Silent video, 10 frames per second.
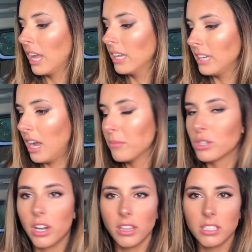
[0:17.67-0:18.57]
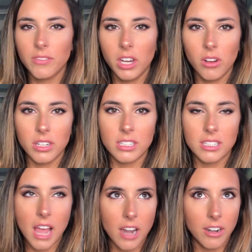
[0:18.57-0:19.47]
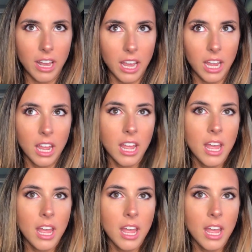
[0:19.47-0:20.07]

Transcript: And yeah, I'm starting this video on Saturday